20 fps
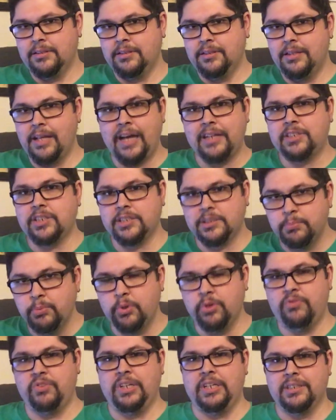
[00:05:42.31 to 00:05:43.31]
Not just
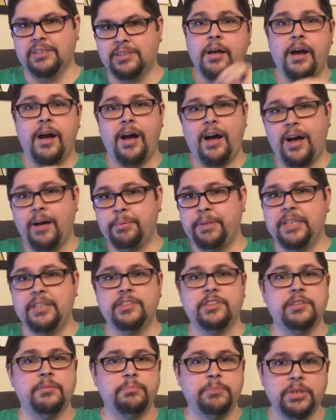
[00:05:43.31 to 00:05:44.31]
movies,
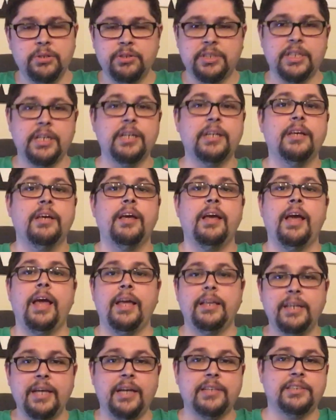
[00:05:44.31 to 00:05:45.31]
hobbies, music,
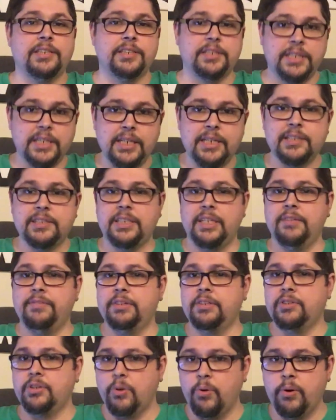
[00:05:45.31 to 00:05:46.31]
and yes, as kids,
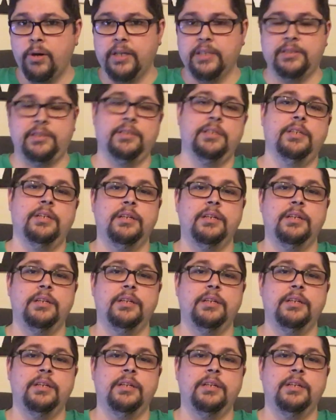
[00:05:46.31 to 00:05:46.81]
even toys.